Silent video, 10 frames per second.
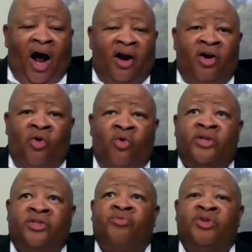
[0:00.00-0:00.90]
Our
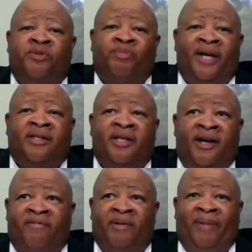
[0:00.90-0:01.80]
goal is to respect
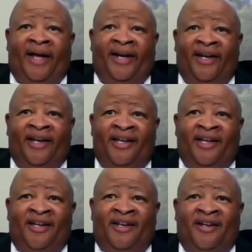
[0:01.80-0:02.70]
everybody,
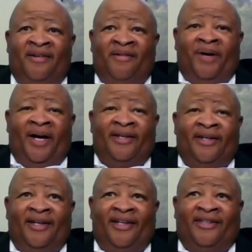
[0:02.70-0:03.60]

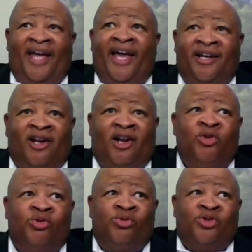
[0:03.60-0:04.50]
but that
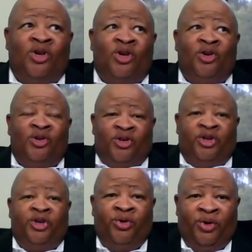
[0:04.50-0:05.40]
includes
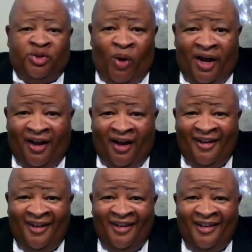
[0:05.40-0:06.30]
you as well.
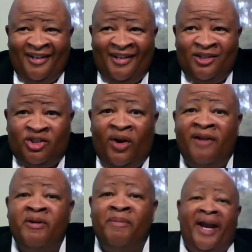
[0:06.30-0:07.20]
So
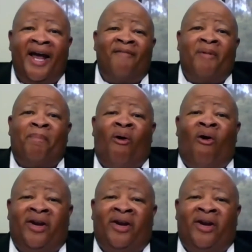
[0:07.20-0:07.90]
everybody have a